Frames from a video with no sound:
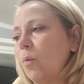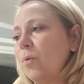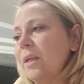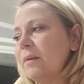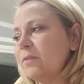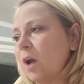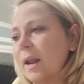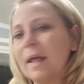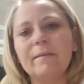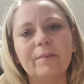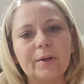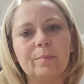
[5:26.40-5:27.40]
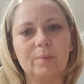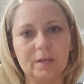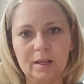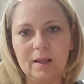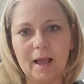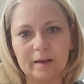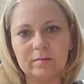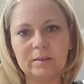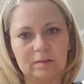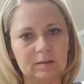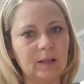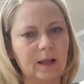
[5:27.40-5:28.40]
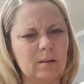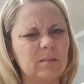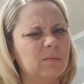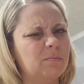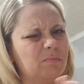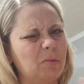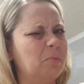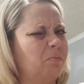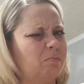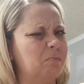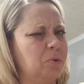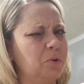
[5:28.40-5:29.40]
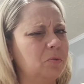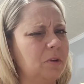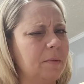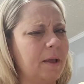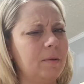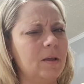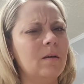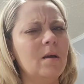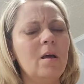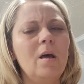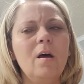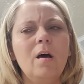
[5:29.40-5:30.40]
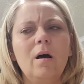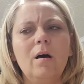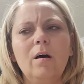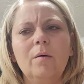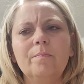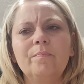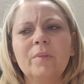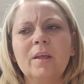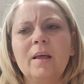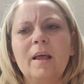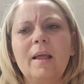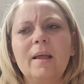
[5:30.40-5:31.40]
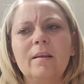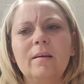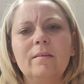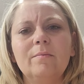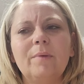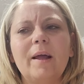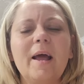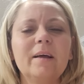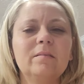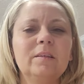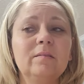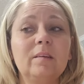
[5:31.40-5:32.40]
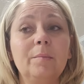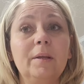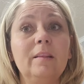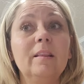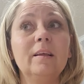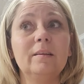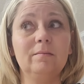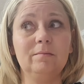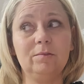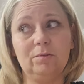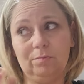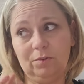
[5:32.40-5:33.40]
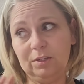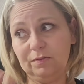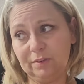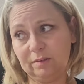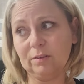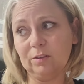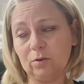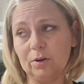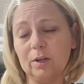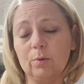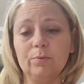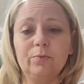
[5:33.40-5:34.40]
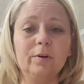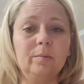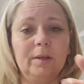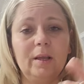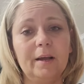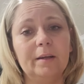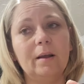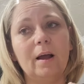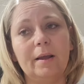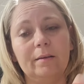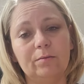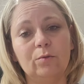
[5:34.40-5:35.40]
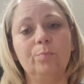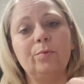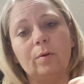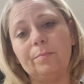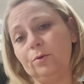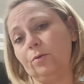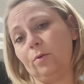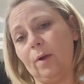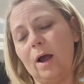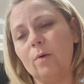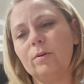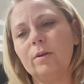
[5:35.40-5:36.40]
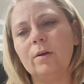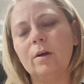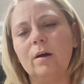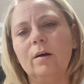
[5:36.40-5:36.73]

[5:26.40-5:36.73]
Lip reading: We have not had very many accidents in the house. 2 or 3 maybe. And by accidents, I mean that she physically started to go in front of me. I scooped her up and took her out.